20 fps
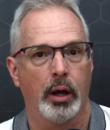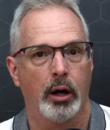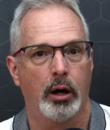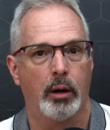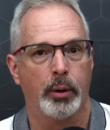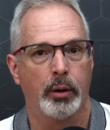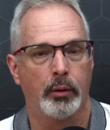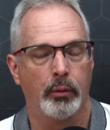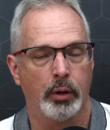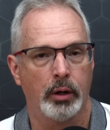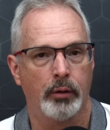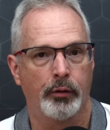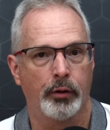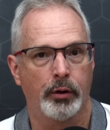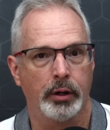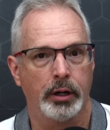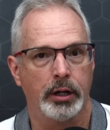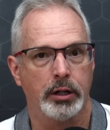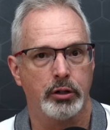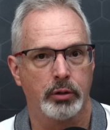Elbe
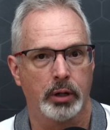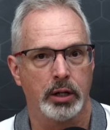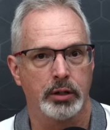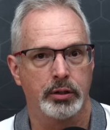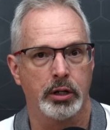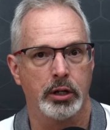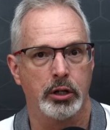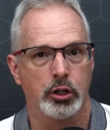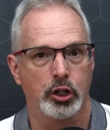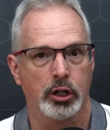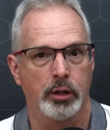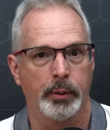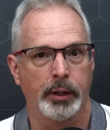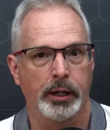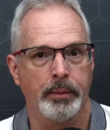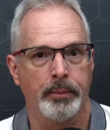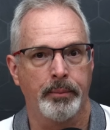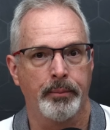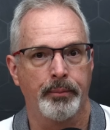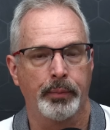River in Dresden,
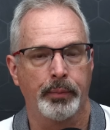Germany.